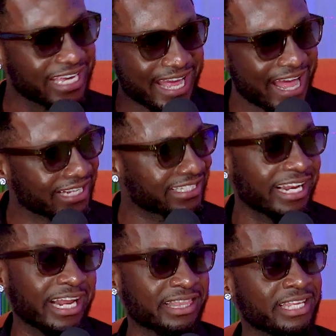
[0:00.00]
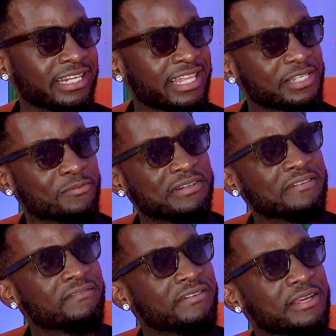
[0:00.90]
acting. And I think that's one
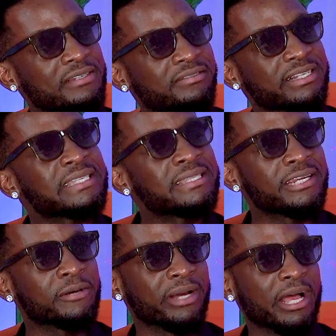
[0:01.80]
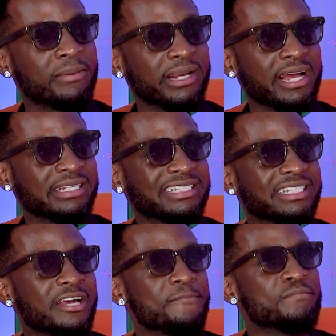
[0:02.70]
interesting thing about acting.
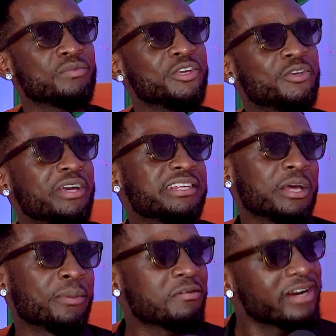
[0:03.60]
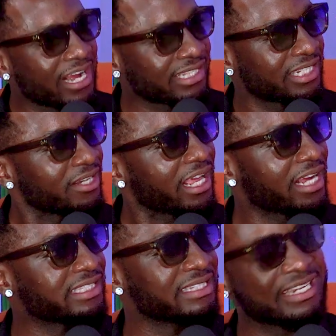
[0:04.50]
Yeah. You know, it's about reacting, not
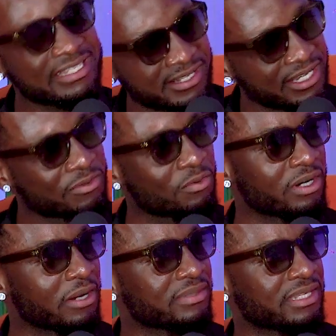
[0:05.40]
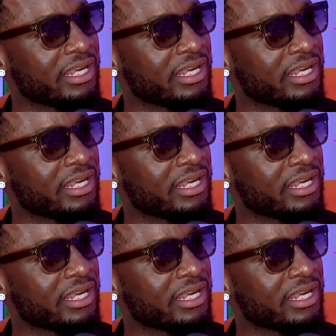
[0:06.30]
acting. Listening to what I'm saying